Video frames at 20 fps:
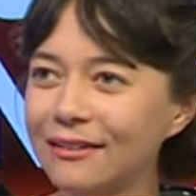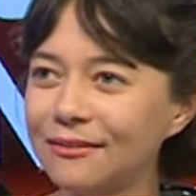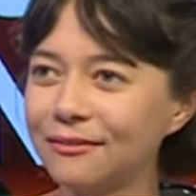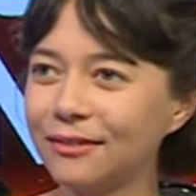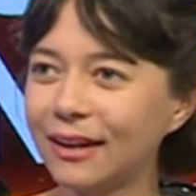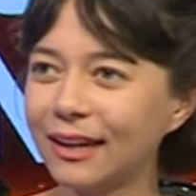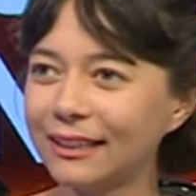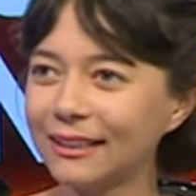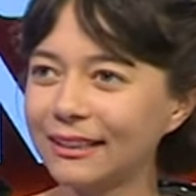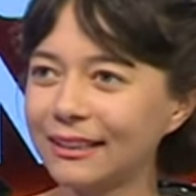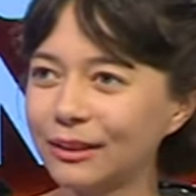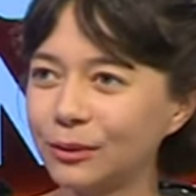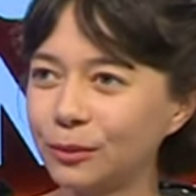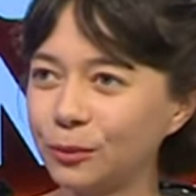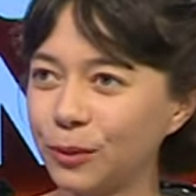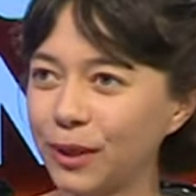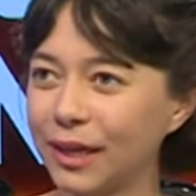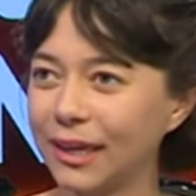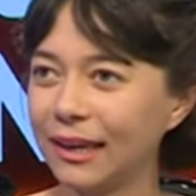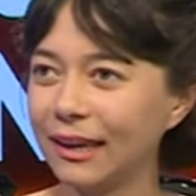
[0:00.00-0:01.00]
that
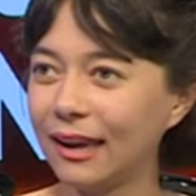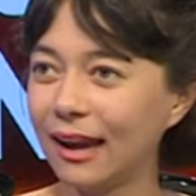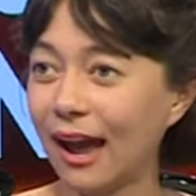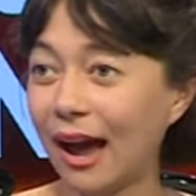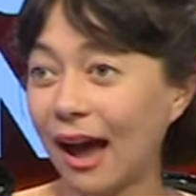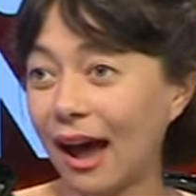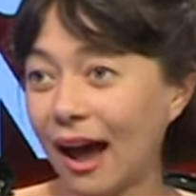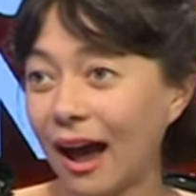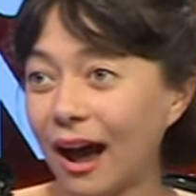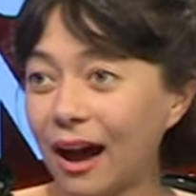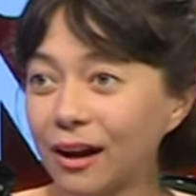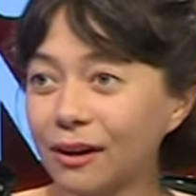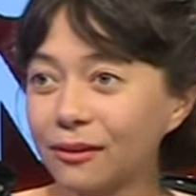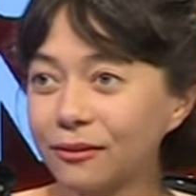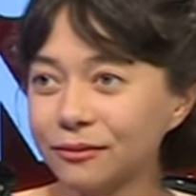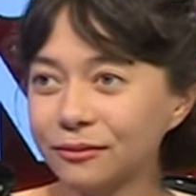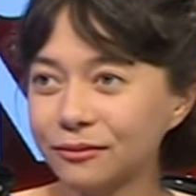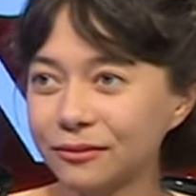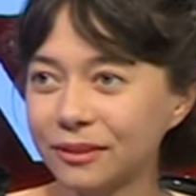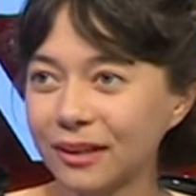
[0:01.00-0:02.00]
we have
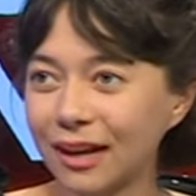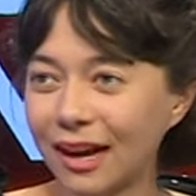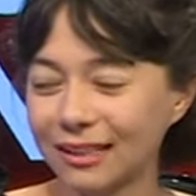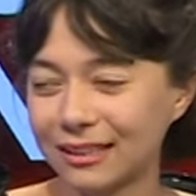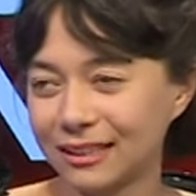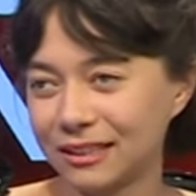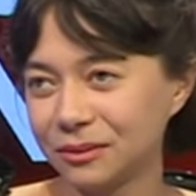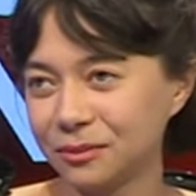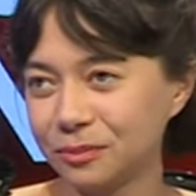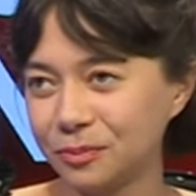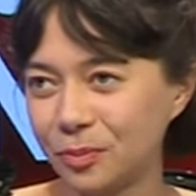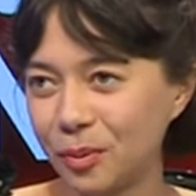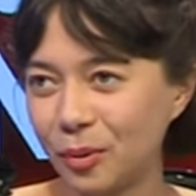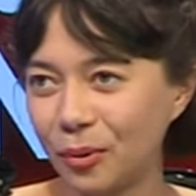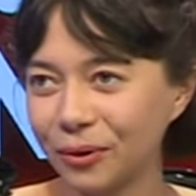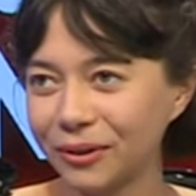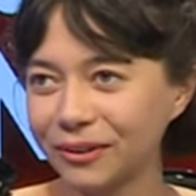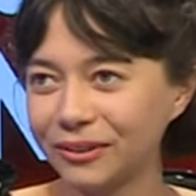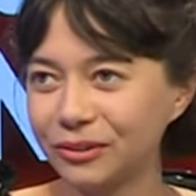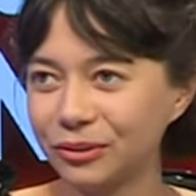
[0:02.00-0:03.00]
at some
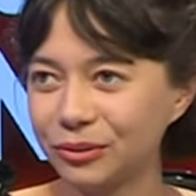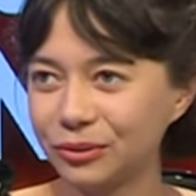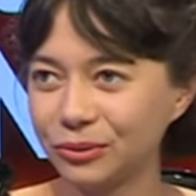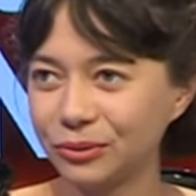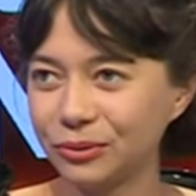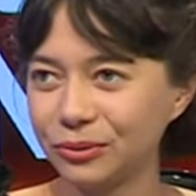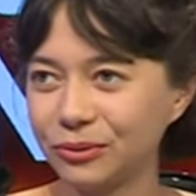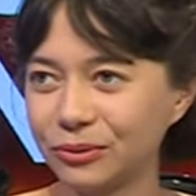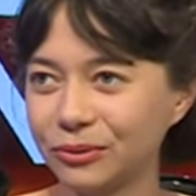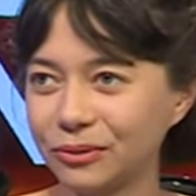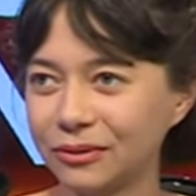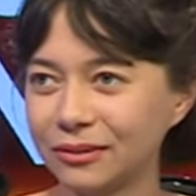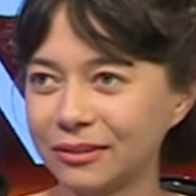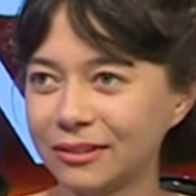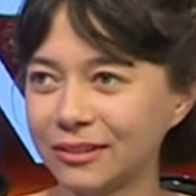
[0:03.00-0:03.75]
point to